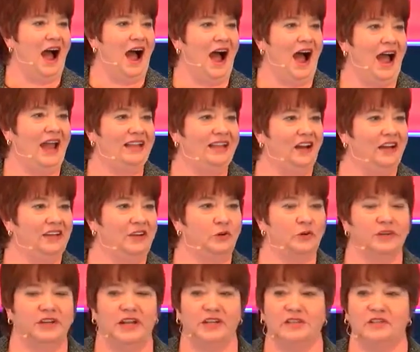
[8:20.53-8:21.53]
I got a
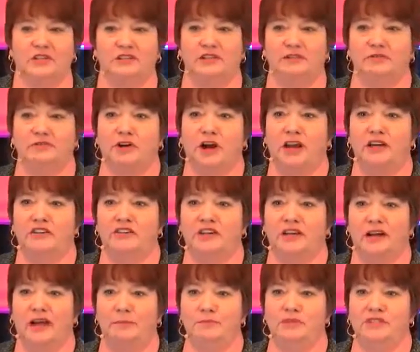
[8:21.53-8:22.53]
credential in French and
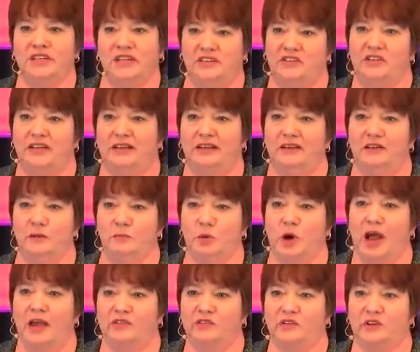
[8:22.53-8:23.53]
I'm teaching in
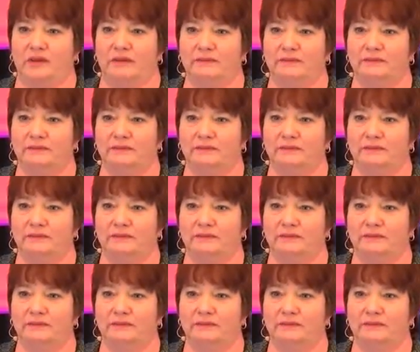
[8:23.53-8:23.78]
Nebraska.